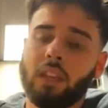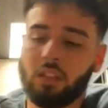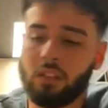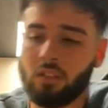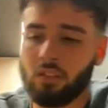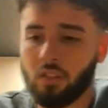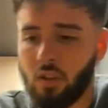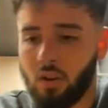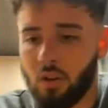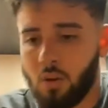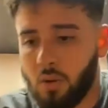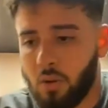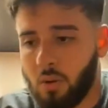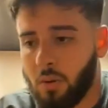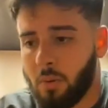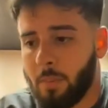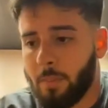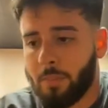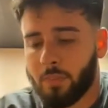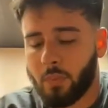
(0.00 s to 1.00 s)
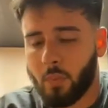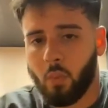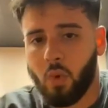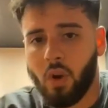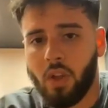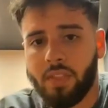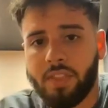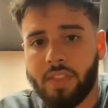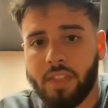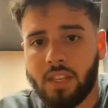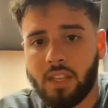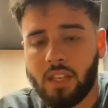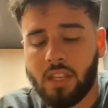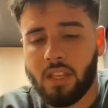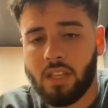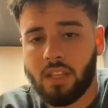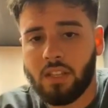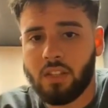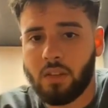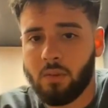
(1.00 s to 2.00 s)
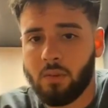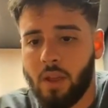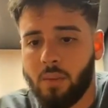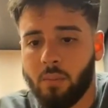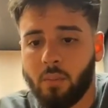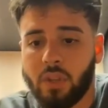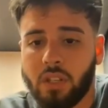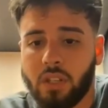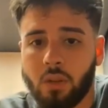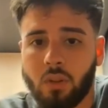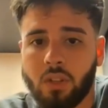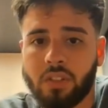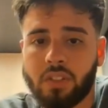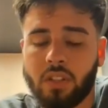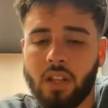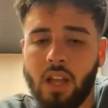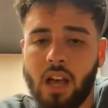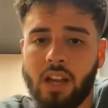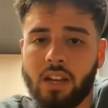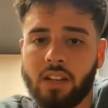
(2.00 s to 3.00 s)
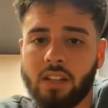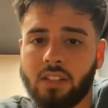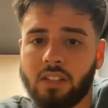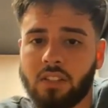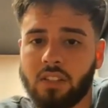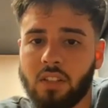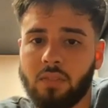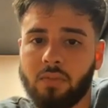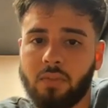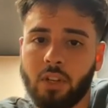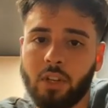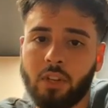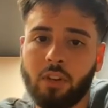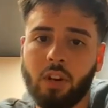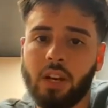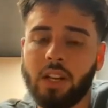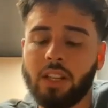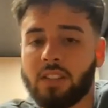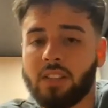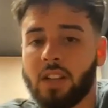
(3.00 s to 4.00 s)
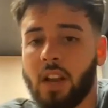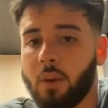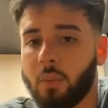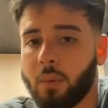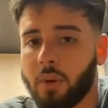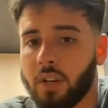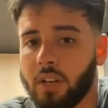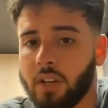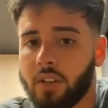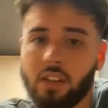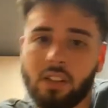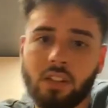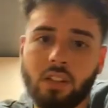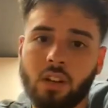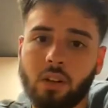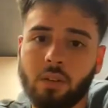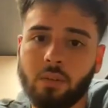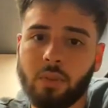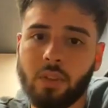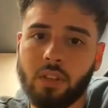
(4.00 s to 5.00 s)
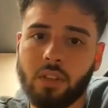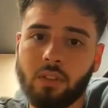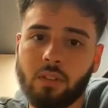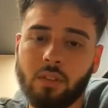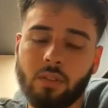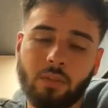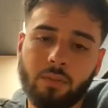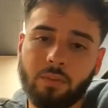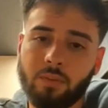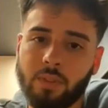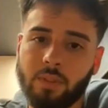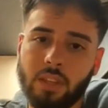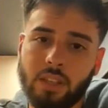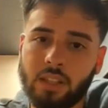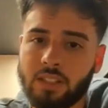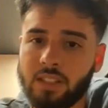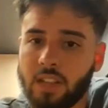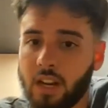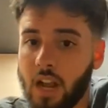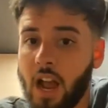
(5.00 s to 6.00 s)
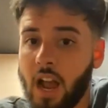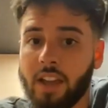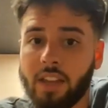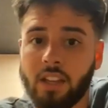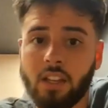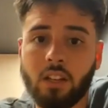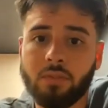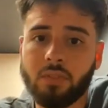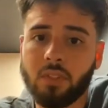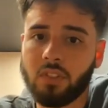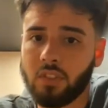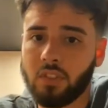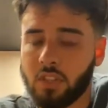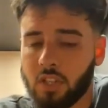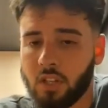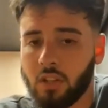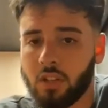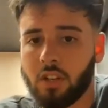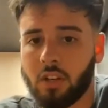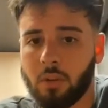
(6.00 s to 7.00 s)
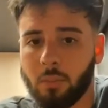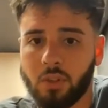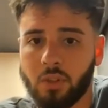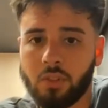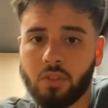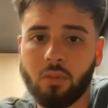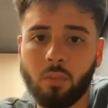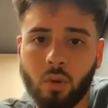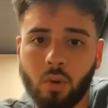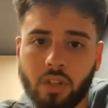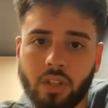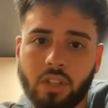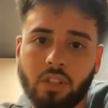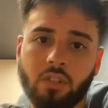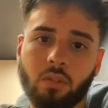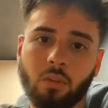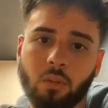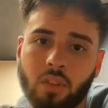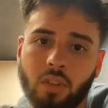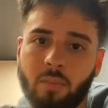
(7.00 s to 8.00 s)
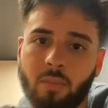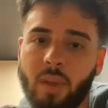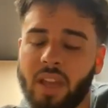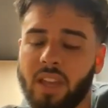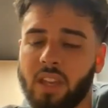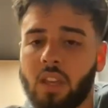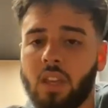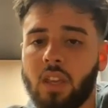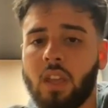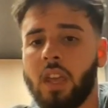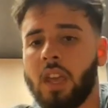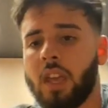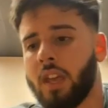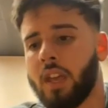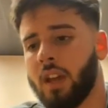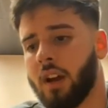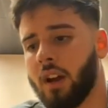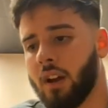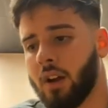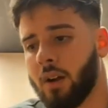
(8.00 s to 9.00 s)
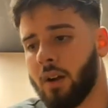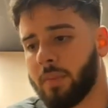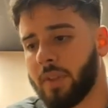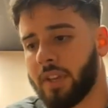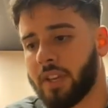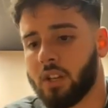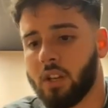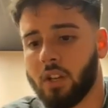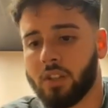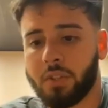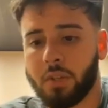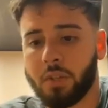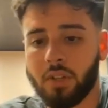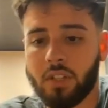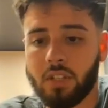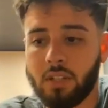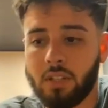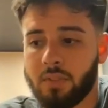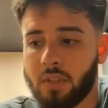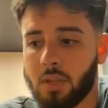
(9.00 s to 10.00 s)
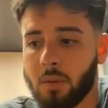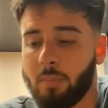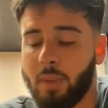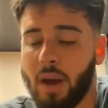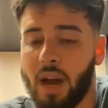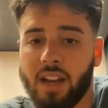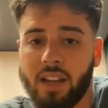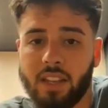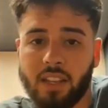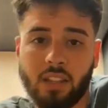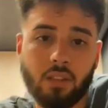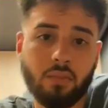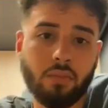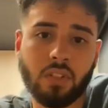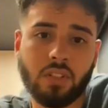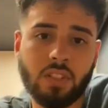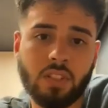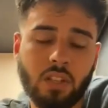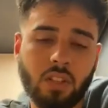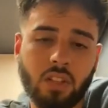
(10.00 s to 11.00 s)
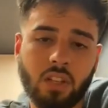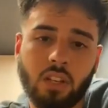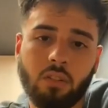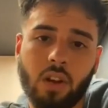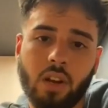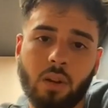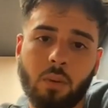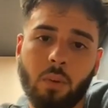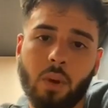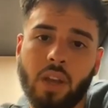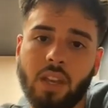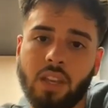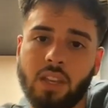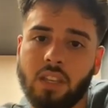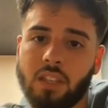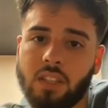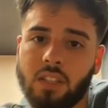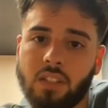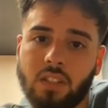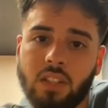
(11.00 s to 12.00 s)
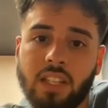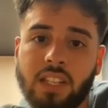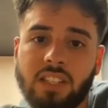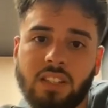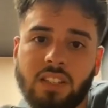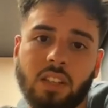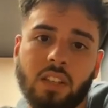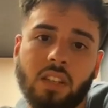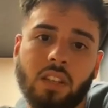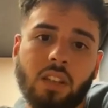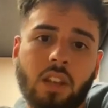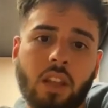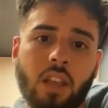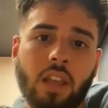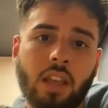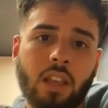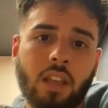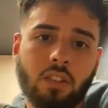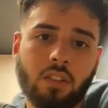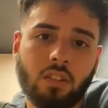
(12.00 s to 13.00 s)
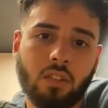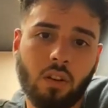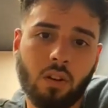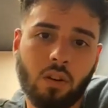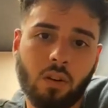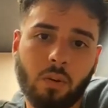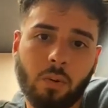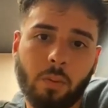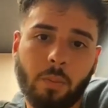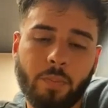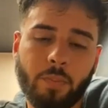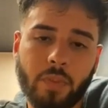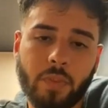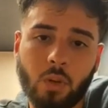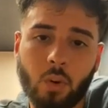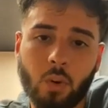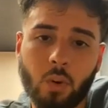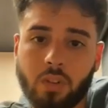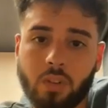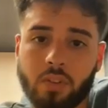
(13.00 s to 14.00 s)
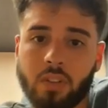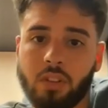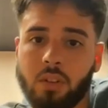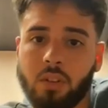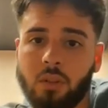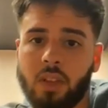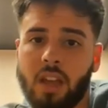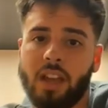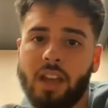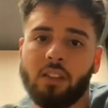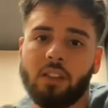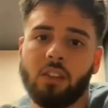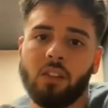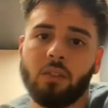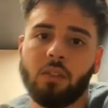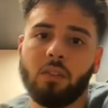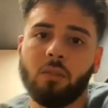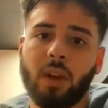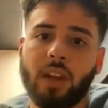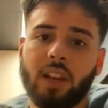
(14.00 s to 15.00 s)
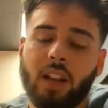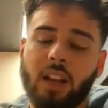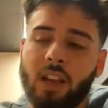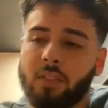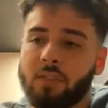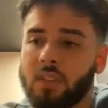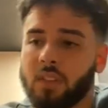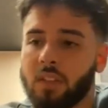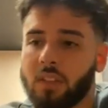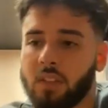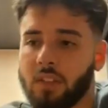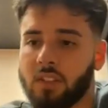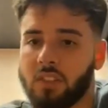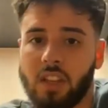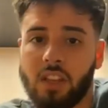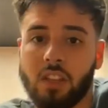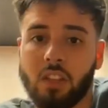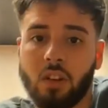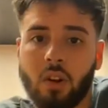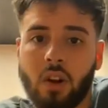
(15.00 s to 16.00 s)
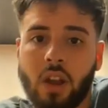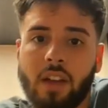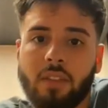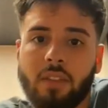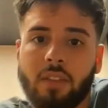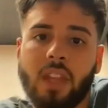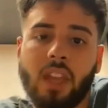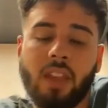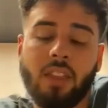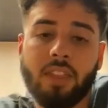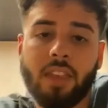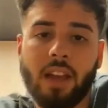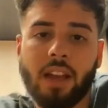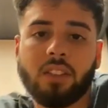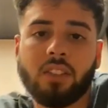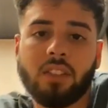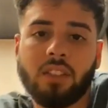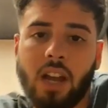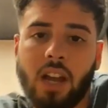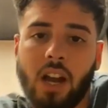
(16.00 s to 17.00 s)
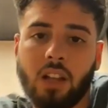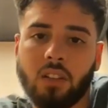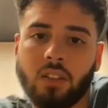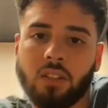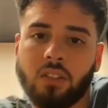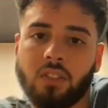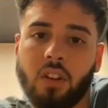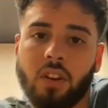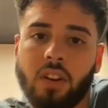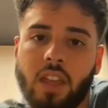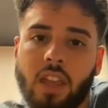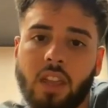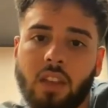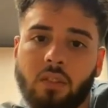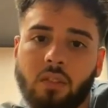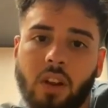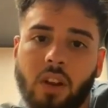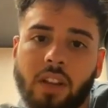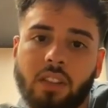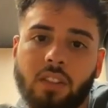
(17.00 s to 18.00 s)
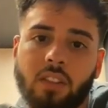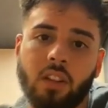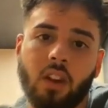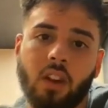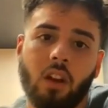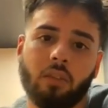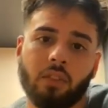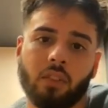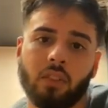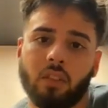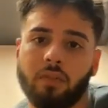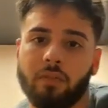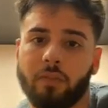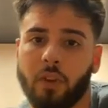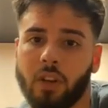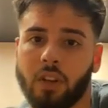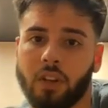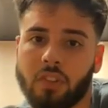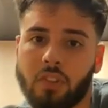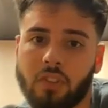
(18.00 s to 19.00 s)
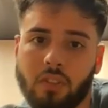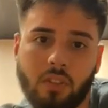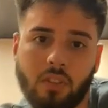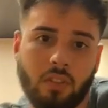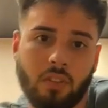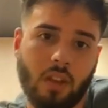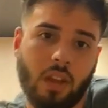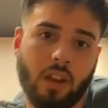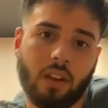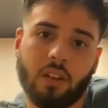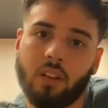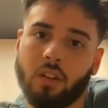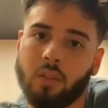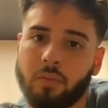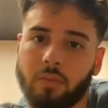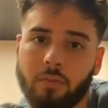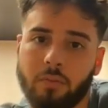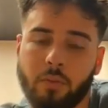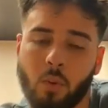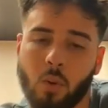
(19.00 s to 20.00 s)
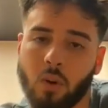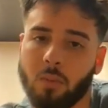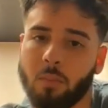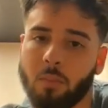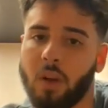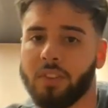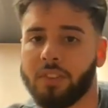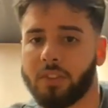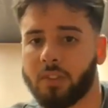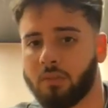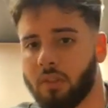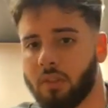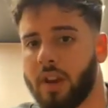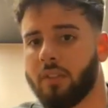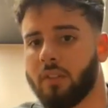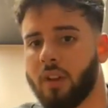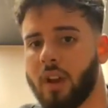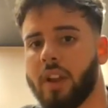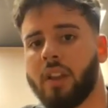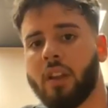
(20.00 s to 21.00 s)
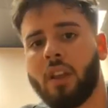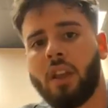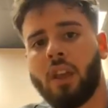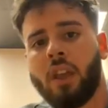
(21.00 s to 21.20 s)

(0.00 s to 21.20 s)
So one thing is, and we do this a lot, is if their credit's not where, it's not high enough to secure a commercial mortgage through their bank, like an alternative to buying the facility right away is leasing it. So in order to do that, you might have to say you don't have $10,000 on hand, right, to cover the first, 4 months of rent, right?